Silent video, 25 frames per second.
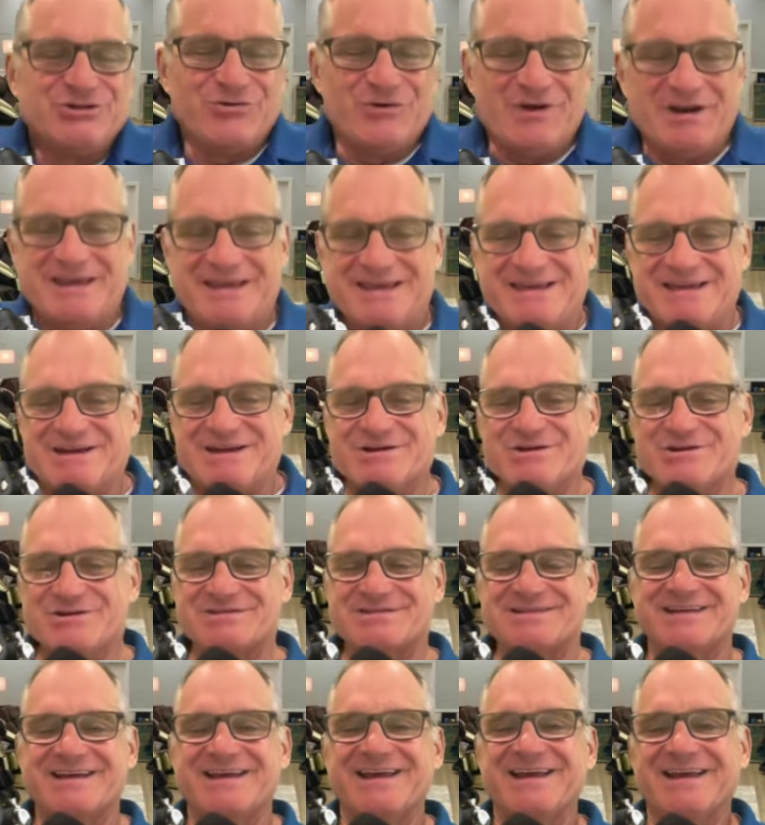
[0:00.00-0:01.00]
20
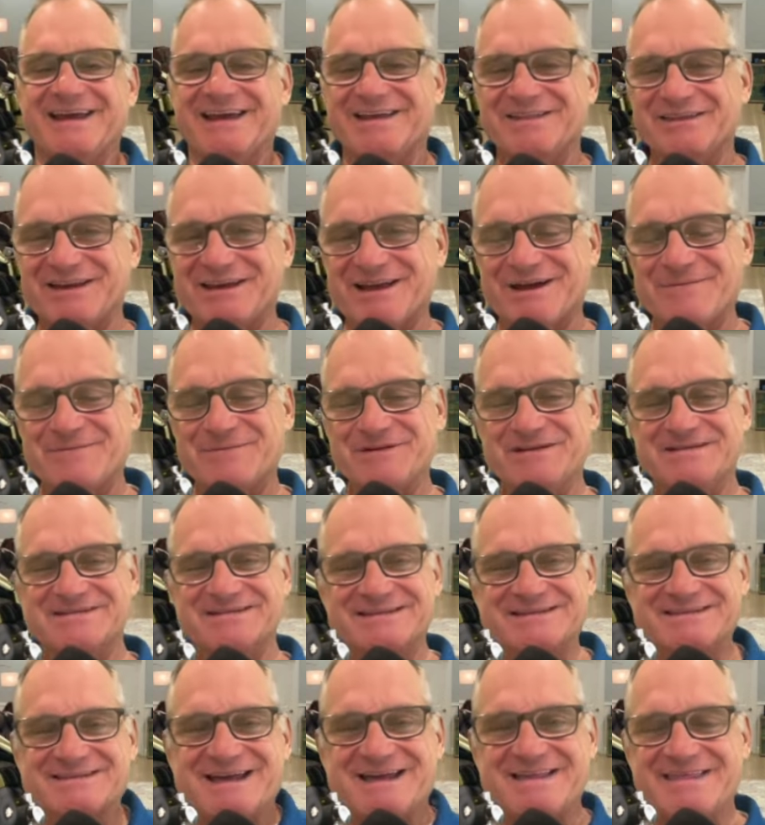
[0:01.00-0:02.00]
years, and the companies
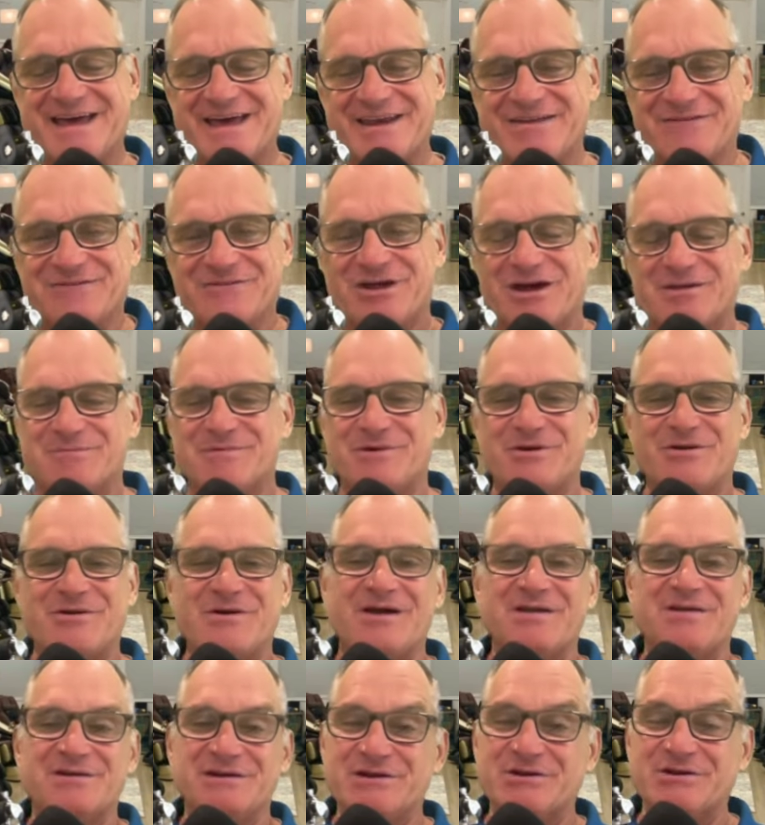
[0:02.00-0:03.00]
that say that have not been
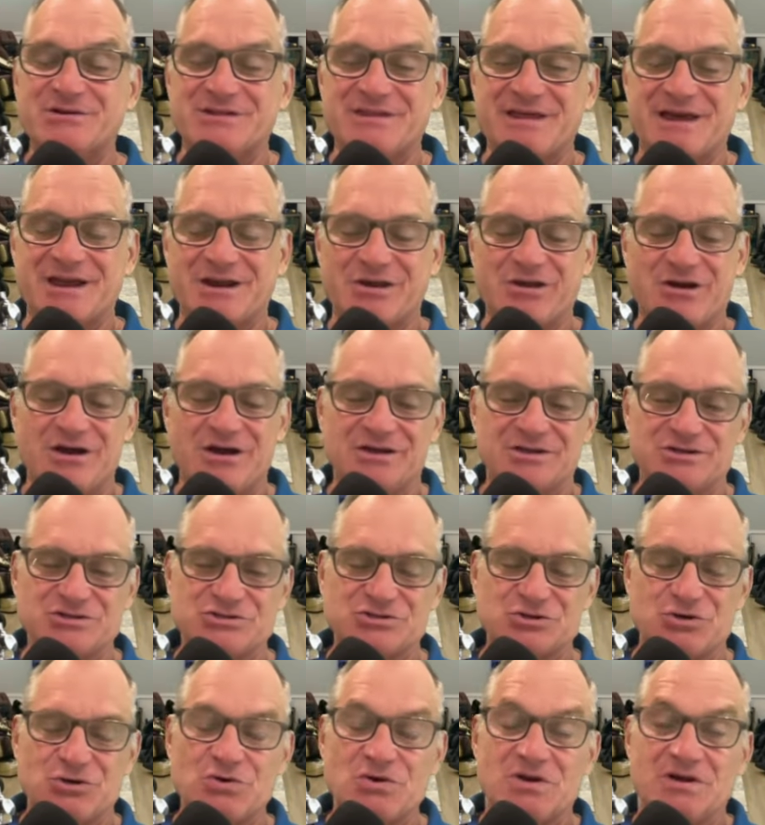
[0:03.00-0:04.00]
around nearly that long.
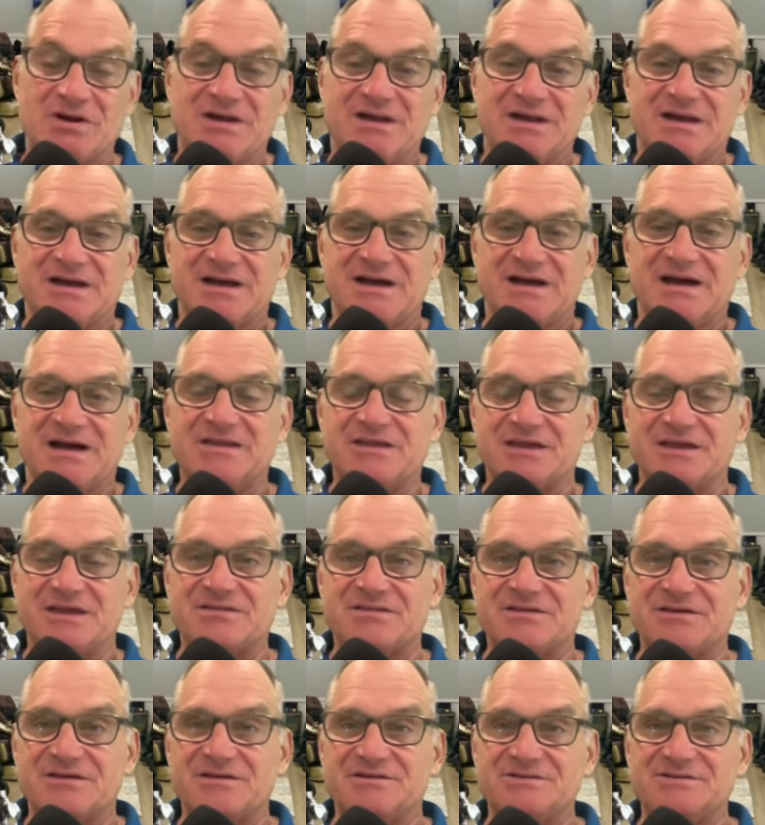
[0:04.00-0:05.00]
So uh, the,
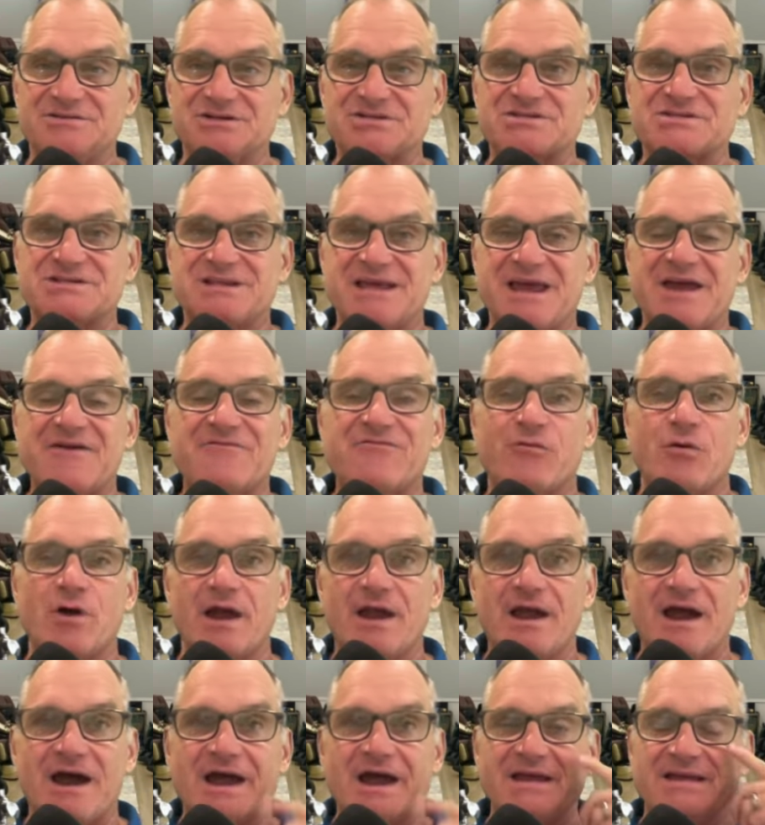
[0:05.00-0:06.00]
the, just
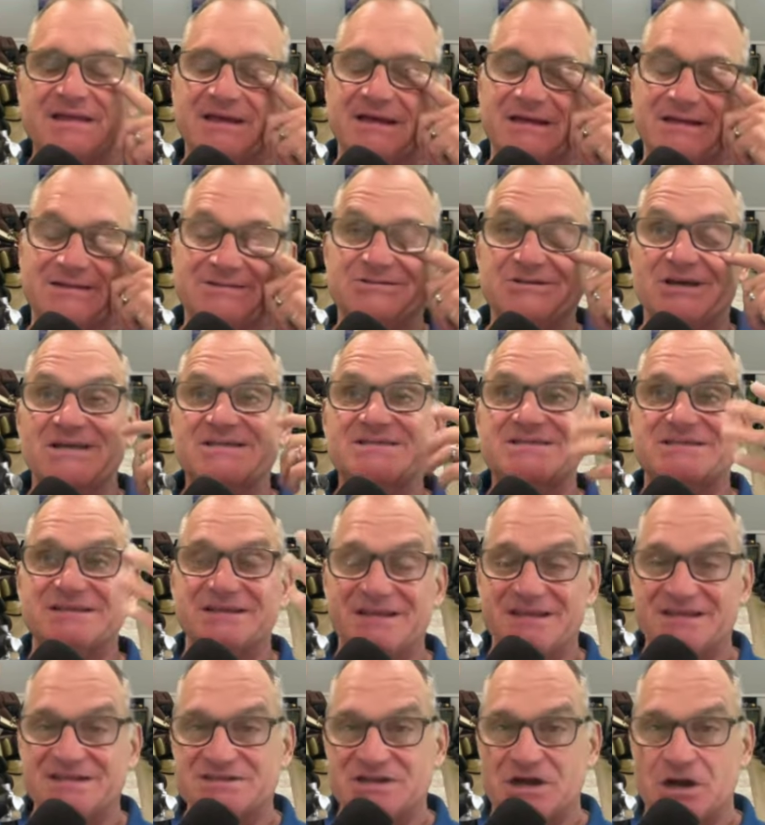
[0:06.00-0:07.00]
FYI, uh,
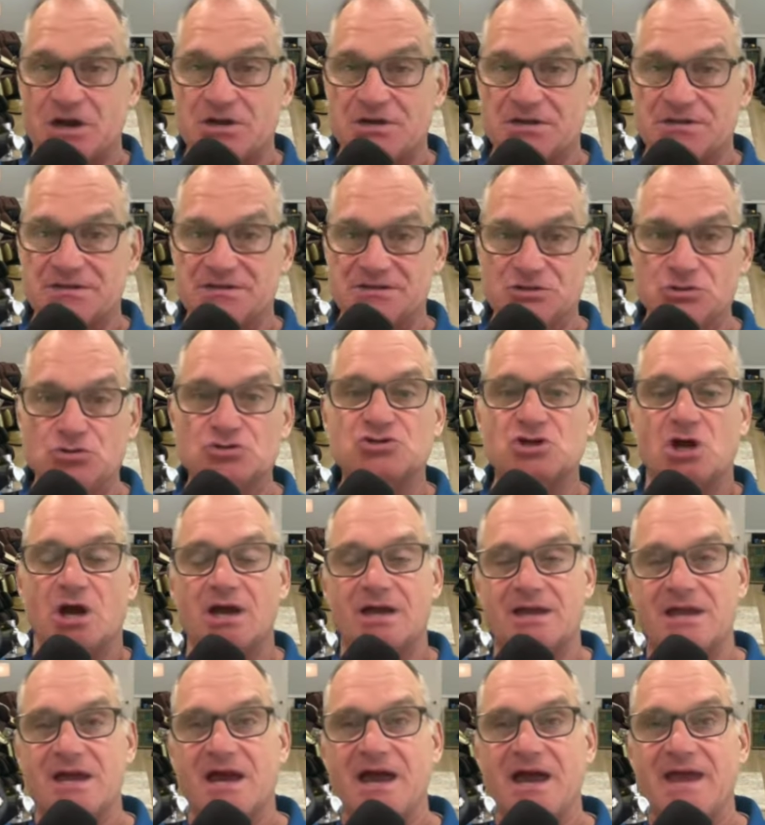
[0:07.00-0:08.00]
Justin is our
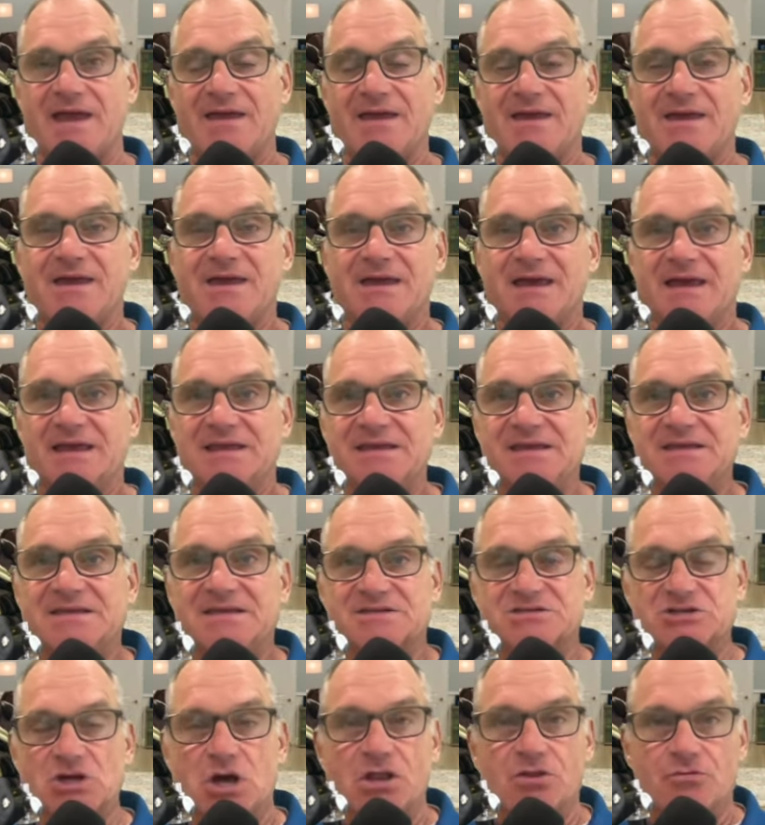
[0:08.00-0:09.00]
Utah guy, and he
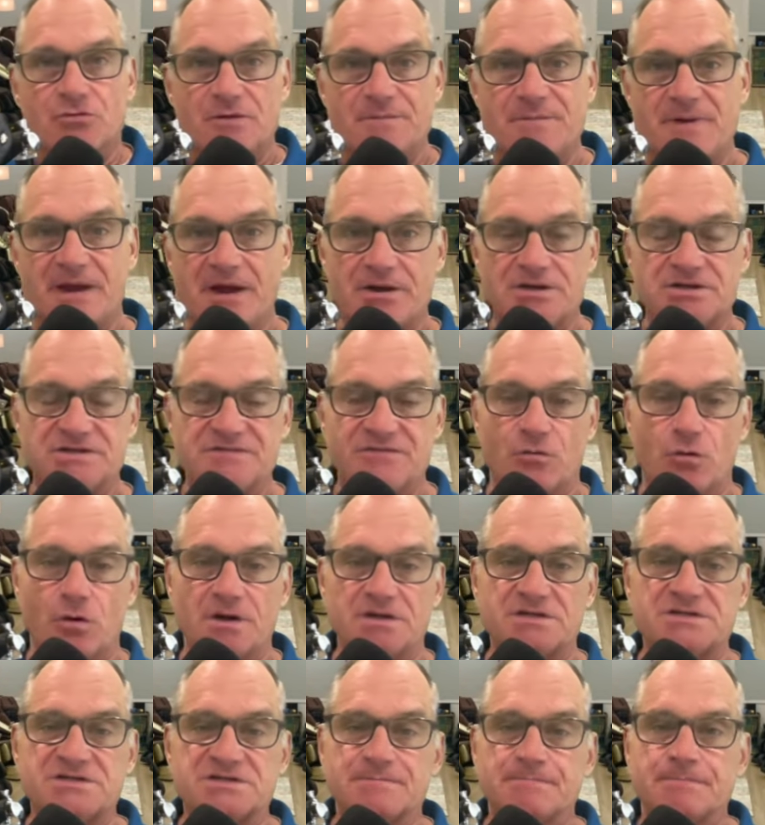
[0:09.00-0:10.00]
does all the repairs for
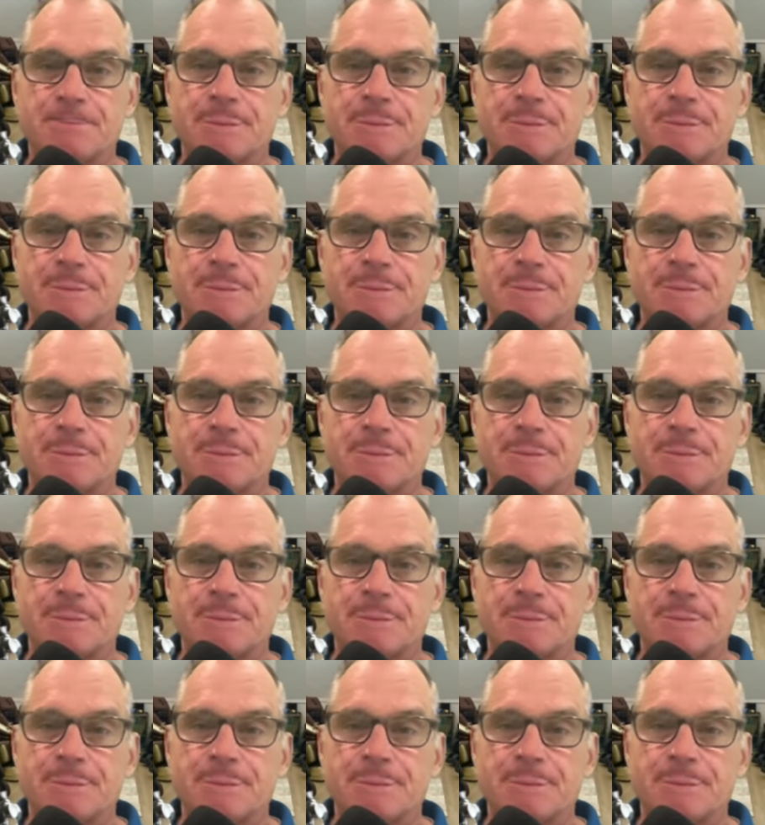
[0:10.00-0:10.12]
us.